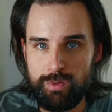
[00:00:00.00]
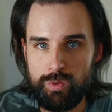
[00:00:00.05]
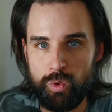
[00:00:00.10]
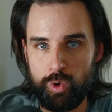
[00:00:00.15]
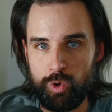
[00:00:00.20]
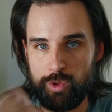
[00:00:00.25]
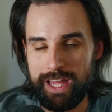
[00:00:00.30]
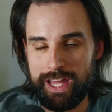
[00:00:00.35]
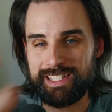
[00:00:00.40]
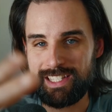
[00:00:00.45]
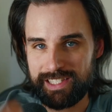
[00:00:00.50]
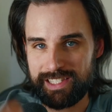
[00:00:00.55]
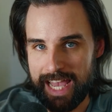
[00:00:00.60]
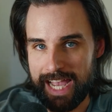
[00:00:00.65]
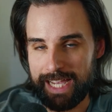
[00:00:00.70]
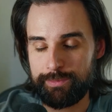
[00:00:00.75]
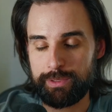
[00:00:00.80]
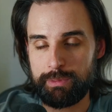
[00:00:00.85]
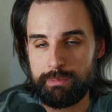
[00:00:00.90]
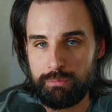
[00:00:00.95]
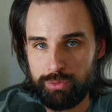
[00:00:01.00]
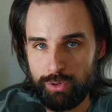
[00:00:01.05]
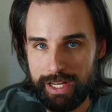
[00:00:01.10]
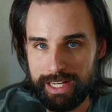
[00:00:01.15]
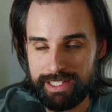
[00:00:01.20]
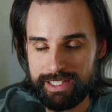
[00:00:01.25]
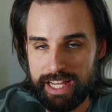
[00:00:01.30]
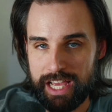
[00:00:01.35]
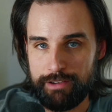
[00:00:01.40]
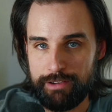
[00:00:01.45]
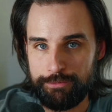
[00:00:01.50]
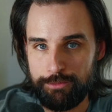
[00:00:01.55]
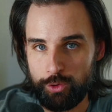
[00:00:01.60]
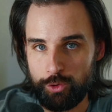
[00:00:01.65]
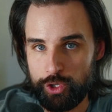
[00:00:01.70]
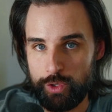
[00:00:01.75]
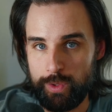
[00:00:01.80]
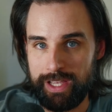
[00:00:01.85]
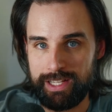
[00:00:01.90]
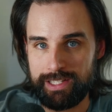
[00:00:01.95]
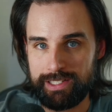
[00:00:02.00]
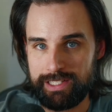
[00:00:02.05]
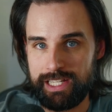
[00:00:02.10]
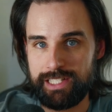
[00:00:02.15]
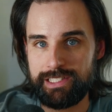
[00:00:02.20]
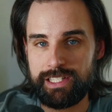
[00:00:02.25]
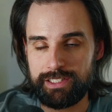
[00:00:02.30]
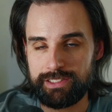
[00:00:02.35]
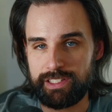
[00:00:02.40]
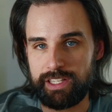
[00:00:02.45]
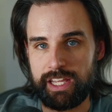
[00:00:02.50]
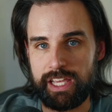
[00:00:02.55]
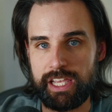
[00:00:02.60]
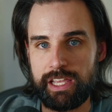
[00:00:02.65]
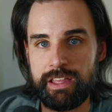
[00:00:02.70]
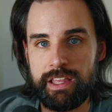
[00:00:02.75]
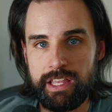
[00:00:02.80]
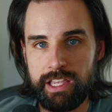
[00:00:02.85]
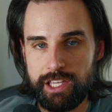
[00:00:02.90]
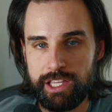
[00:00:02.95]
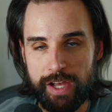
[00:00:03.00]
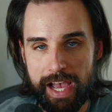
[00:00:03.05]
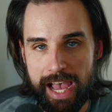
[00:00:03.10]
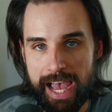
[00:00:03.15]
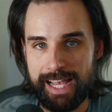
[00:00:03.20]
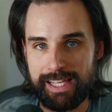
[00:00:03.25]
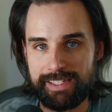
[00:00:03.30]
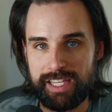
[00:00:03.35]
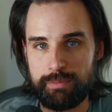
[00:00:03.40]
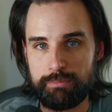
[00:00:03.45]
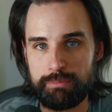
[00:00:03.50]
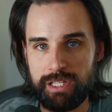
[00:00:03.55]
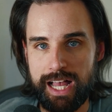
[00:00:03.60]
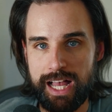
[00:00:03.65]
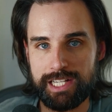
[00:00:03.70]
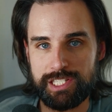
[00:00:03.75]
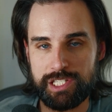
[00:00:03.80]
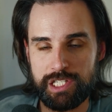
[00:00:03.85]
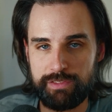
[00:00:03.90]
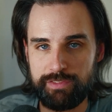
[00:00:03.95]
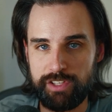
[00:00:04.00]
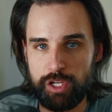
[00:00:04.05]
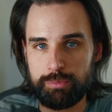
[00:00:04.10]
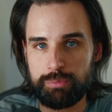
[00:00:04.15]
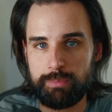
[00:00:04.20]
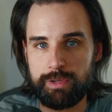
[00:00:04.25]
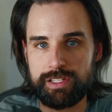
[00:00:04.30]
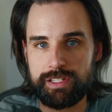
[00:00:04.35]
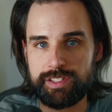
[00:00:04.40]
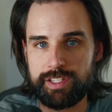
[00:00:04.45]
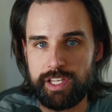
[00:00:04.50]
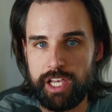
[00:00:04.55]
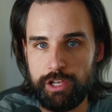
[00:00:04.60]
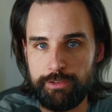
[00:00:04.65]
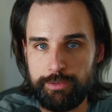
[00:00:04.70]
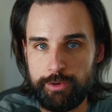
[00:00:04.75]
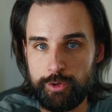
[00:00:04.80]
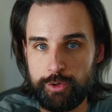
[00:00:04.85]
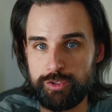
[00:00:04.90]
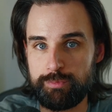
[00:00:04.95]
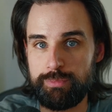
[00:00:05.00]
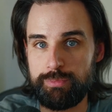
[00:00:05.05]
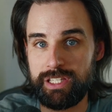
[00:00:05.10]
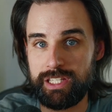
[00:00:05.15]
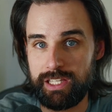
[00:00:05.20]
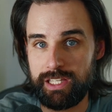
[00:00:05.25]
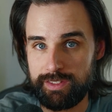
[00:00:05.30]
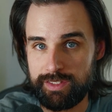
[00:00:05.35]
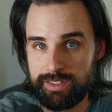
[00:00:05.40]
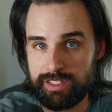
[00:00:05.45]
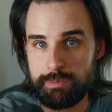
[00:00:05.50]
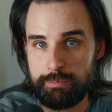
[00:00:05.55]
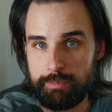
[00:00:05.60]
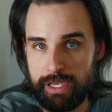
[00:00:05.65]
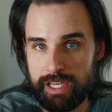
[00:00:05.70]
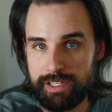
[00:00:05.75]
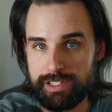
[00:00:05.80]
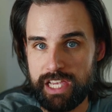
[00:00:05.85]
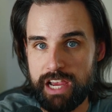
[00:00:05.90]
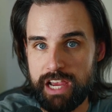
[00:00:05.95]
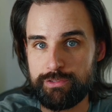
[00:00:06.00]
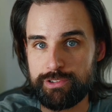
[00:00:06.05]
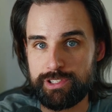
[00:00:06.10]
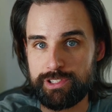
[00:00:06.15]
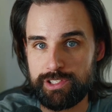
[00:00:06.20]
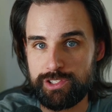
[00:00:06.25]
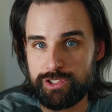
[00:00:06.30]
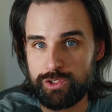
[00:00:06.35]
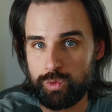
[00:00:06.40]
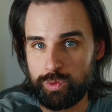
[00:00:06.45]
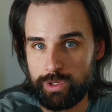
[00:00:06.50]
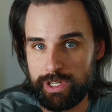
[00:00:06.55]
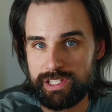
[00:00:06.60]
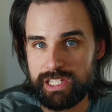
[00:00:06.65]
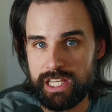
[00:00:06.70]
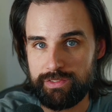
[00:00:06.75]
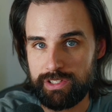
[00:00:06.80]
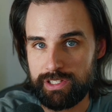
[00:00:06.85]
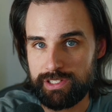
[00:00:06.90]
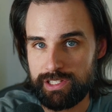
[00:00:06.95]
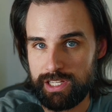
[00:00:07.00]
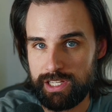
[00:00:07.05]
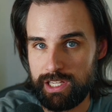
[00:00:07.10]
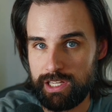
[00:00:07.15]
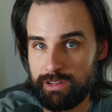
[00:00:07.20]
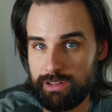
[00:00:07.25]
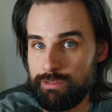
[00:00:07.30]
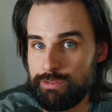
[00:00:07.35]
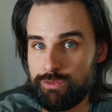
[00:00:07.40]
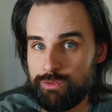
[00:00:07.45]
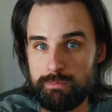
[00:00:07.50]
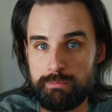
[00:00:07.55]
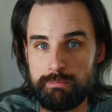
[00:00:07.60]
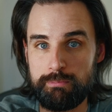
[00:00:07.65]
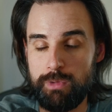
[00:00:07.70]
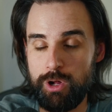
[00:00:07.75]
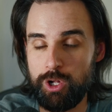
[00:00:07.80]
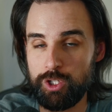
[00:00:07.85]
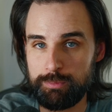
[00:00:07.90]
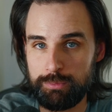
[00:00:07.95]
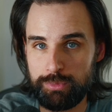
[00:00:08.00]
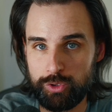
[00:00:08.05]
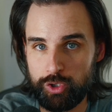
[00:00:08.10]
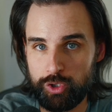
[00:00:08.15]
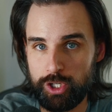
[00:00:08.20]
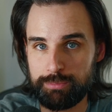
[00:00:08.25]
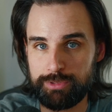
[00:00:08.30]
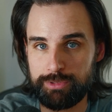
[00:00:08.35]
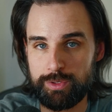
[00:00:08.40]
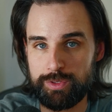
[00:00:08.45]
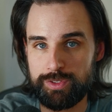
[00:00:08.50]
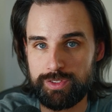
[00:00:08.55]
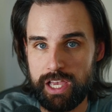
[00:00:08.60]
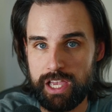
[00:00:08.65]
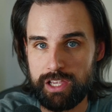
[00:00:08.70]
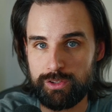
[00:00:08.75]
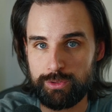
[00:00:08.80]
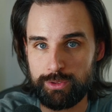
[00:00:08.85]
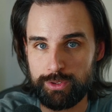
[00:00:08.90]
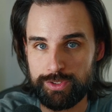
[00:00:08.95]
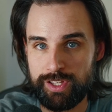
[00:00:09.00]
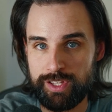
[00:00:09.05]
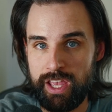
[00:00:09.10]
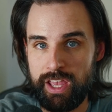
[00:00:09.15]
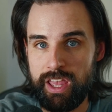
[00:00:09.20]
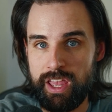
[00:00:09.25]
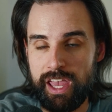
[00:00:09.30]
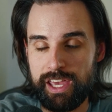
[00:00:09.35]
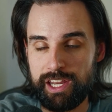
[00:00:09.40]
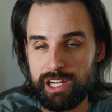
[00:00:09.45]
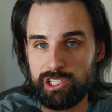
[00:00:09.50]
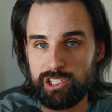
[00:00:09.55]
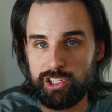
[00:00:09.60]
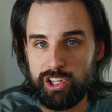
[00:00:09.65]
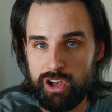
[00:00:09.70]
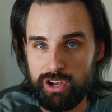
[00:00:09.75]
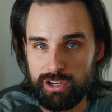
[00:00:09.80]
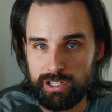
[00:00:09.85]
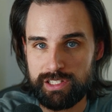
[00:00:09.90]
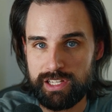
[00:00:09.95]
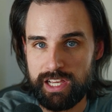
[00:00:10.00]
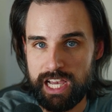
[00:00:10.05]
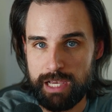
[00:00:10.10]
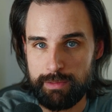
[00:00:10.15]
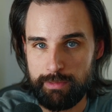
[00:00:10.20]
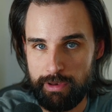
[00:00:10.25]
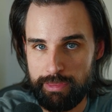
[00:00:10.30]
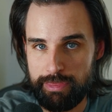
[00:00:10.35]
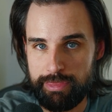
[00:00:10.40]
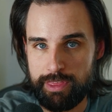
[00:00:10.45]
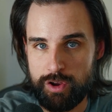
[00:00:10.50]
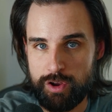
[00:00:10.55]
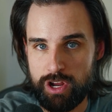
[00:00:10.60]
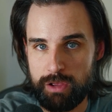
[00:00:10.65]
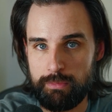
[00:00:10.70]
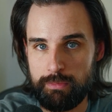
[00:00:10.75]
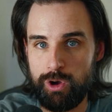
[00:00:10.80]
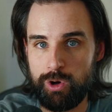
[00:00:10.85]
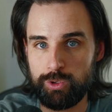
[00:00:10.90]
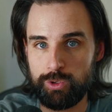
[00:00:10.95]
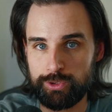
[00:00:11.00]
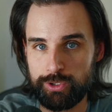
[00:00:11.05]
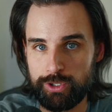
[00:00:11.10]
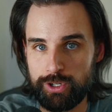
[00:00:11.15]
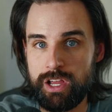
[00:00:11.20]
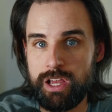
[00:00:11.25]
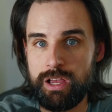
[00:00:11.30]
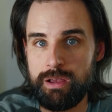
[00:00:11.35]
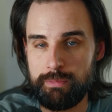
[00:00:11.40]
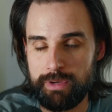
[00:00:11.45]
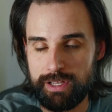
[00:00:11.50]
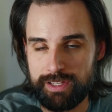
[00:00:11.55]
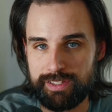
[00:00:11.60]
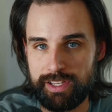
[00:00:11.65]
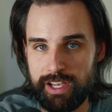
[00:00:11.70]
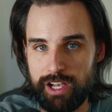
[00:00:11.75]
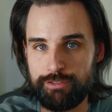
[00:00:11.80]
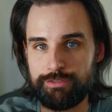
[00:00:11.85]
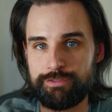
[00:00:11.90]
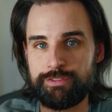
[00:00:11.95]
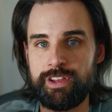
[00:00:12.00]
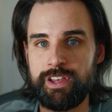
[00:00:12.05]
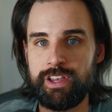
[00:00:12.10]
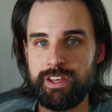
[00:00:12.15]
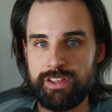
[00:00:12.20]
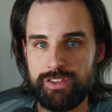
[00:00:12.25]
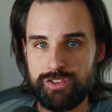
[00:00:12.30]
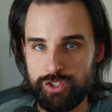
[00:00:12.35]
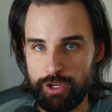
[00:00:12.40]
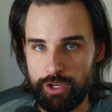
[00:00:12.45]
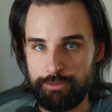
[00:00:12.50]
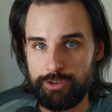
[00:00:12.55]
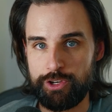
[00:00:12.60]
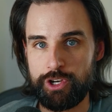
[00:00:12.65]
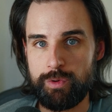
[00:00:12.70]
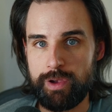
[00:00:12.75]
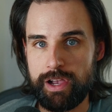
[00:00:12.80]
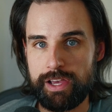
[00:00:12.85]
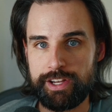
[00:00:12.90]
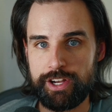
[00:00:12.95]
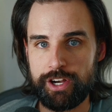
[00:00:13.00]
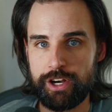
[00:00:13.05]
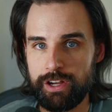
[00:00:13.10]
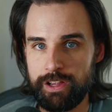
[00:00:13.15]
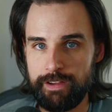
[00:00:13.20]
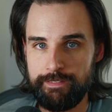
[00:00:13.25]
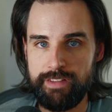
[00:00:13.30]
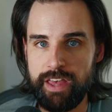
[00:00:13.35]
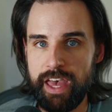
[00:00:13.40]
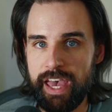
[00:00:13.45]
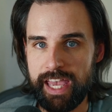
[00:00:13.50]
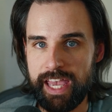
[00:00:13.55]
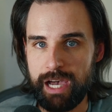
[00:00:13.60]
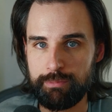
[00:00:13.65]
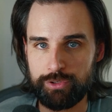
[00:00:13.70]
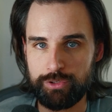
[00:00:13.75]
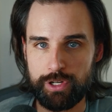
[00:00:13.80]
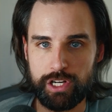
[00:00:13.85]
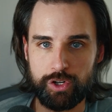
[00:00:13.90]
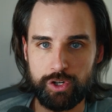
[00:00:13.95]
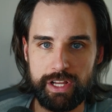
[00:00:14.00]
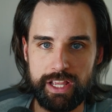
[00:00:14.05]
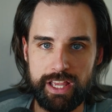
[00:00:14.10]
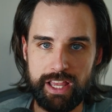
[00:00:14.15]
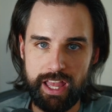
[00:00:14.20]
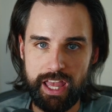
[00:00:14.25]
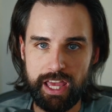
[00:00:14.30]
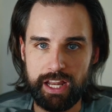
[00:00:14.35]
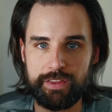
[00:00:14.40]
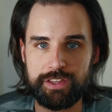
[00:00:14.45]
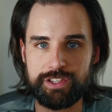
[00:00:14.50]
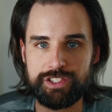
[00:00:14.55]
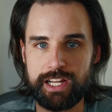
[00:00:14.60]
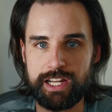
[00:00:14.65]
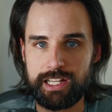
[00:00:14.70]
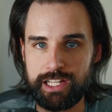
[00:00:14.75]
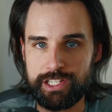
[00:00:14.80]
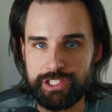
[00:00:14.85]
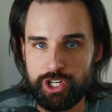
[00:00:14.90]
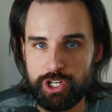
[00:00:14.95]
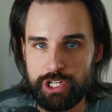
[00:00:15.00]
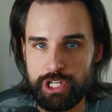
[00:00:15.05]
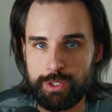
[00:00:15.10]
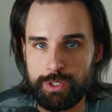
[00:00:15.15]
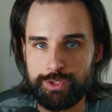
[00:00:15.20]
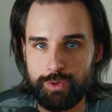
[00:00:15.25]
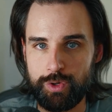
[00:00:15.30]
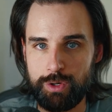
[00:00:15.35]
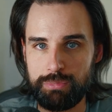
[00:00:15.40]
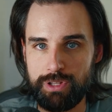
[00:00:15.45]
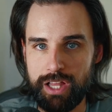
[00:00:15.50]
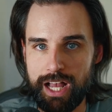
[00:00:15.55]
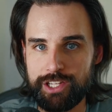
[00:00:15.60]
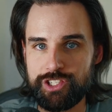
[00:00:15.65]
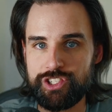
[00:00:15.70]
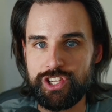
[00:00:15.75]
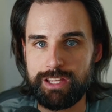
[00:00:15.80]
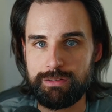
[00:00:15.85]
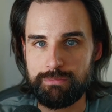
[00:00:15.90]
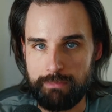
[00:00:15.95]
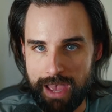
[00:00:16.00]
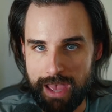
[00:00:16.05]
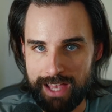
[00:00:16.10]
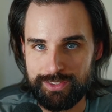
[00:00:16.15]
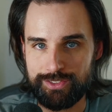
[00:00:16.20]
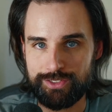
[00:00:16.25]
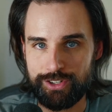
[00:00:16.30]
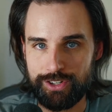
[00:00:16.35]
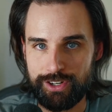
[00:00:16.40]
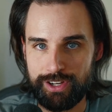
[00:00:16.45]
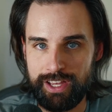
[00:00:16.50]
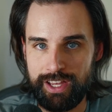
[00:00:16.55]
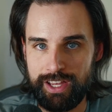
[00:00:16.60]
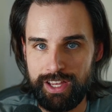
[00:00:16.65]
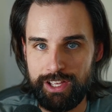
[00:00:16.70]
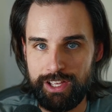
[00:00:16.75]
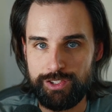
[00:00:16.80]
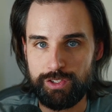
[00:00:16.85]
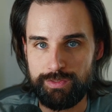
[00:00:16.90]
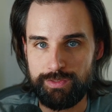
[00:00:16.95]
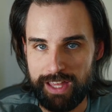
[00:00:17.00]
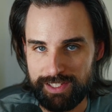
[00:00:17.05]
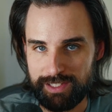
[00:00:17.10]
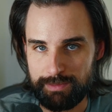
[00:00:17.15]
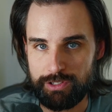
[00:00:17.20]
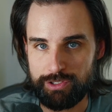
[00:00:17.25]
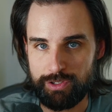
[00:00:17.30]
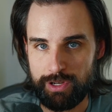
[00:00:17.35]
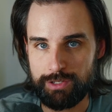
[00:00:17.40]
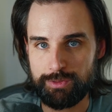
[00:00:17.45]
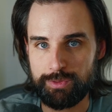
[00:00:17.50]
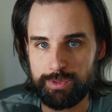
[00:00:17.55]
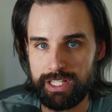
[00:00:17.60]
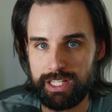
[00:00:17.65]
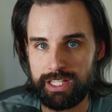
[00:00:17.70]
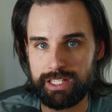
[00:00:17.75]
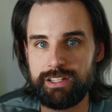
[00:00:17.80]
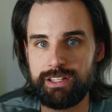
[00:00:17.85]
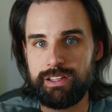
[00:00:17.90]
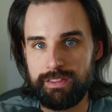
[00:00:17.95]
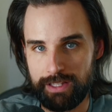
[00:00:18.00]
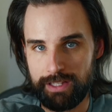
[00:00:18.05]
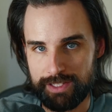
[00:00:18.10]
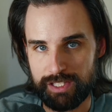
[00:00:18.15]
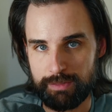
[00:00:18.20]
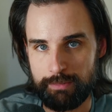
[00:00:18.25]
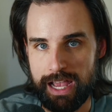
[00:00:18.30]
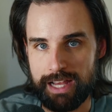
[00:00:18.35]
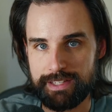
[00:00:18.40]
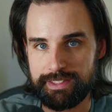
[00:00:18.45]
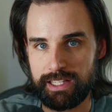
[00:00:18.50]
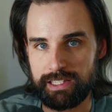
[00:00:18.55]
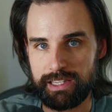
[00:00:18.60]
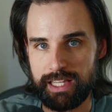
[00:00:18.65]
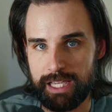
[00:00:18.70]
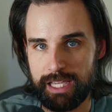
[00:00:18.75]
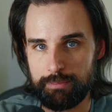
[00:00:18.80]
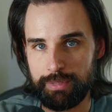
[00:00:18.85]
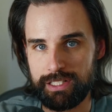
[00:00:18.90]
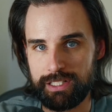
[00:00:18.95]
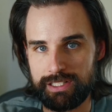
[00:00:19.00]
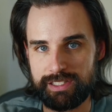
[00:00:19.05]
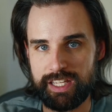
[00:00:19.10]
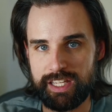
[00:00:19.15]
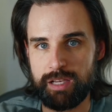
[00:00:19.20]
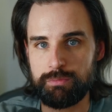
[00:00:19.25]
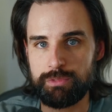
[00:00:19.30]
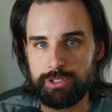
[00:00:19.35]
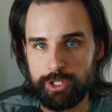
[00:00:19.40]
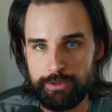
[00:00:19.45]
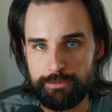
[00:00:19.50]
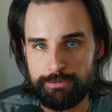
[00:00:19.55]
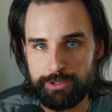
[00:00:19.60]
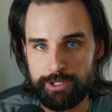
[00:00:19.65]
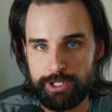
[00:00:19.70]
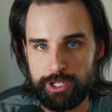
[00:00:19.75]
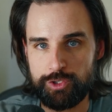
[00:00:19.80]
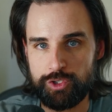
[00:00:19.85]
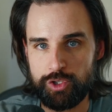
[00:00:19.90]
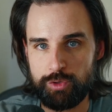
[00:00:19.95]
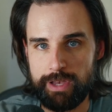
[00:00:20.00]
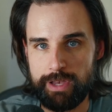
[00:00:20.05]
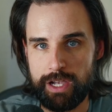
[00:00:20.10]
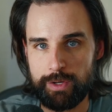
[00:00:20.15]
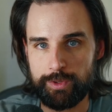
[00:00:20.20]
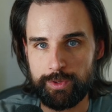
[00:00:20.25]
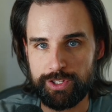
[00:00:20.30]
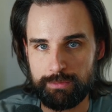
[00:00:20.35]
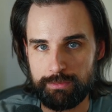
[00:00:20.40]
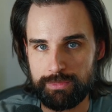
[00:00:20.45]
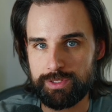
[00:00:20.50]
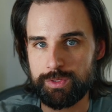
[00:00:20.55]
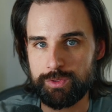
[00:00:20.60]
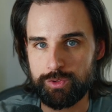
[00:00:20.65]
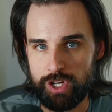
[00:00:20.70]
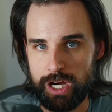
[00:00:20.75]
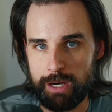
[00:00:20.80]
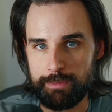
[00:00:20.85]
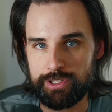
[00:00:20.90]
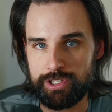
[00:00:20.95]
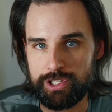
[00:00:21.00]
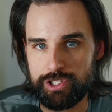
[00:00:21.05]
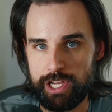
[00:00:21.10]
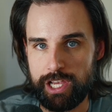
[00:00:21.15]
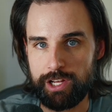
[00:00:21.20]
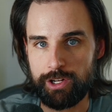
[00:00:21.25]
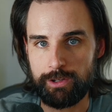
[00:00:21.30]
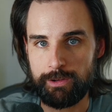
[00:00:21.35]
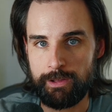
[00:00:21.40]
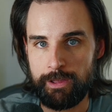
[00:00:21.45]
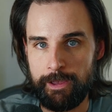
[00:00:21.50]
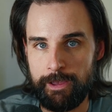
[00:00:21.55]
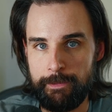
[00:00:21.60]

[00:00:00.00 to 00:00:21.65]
Well, that's exactly what I'm break down for you in detail today. You know, as a blockchain developer myself who's been in this space ever since 2017 through multiple crypto cycles and a long time Ethereum holder myself. So if you're new around here, hey, I'm Gregory, and on this channel, I turn you into a blockchain master. So if that's something that you're interested in, then smash that like button down below for the YouTube algorithm and subscribe to this channel.